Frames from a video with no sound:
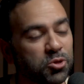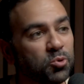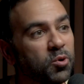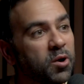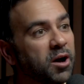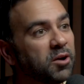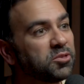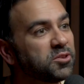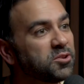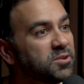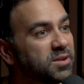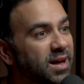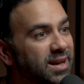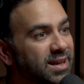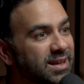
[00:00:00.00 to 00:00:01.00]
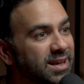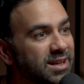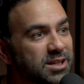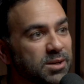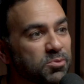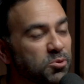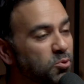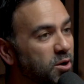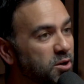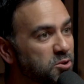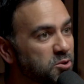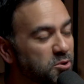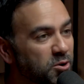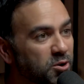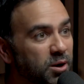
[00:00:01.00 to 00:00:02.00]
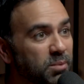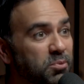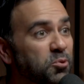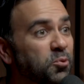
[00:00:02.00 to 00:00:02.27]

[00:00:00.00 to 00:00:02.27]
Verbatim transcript: throughout the United Kingdom, throughout Europe,